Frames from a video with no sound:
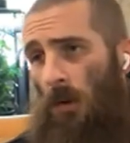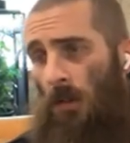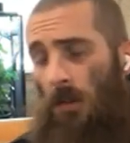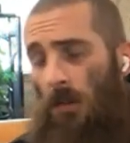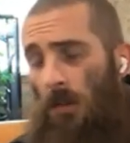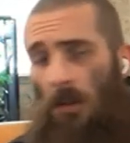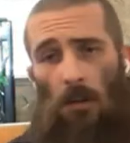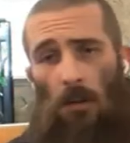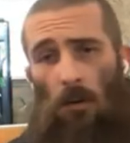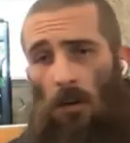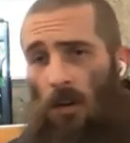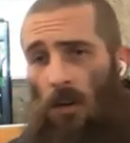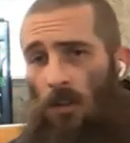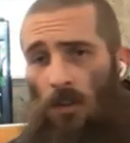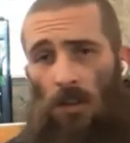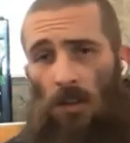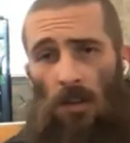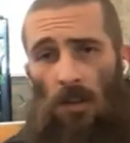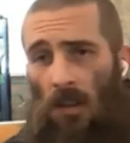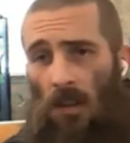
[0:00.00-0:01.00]
the
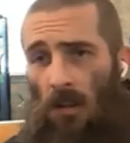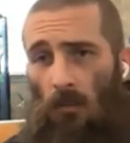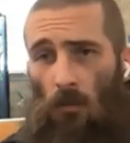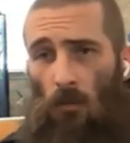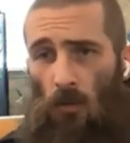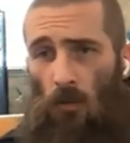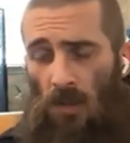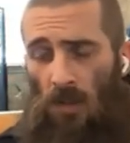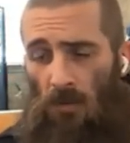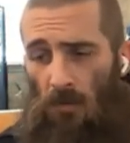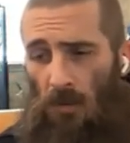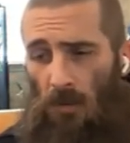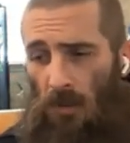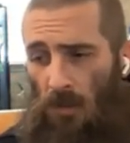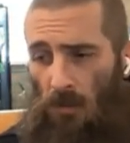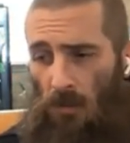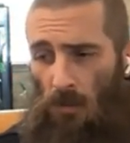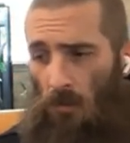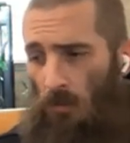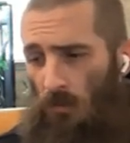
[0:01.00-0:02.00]
integration and levels and
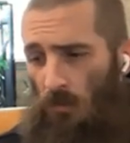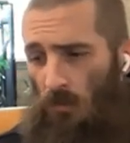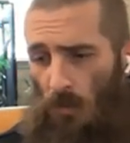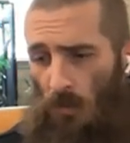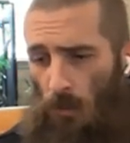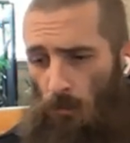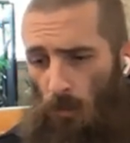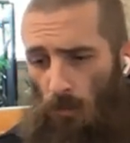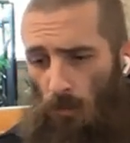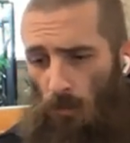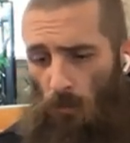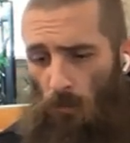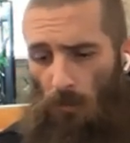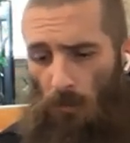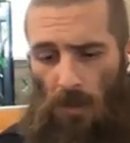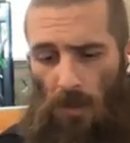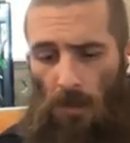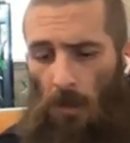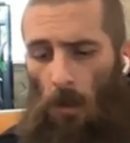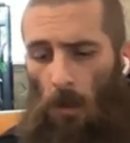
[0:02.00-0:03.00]
everything. So it was Facebook for
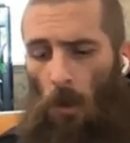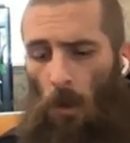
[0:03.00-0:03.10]
me.